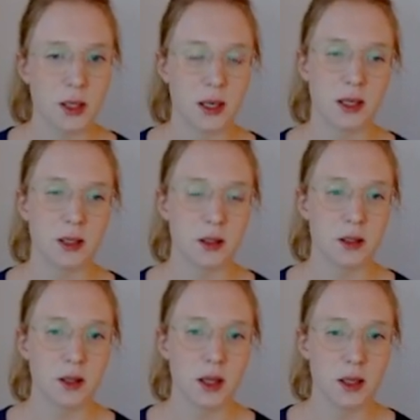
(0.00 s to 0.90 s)
And
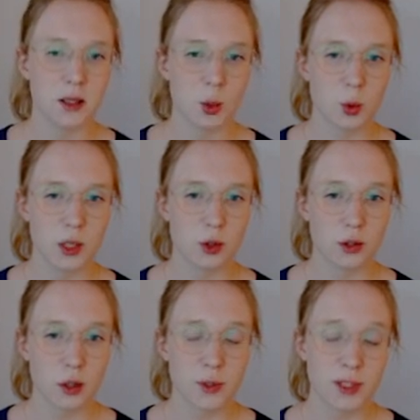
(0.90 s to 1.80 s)
the easiest way to
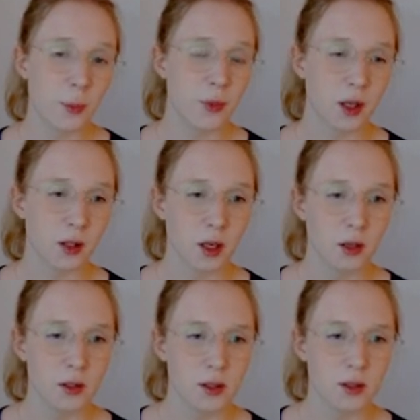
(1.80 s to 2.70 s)
adopt something that
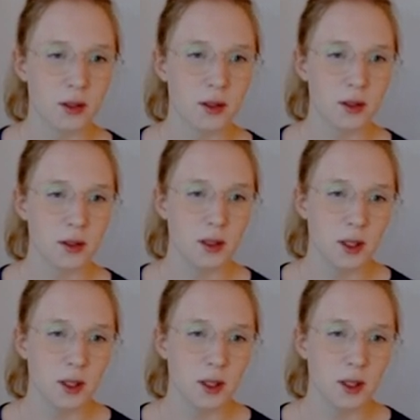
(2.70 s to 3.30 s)
is, is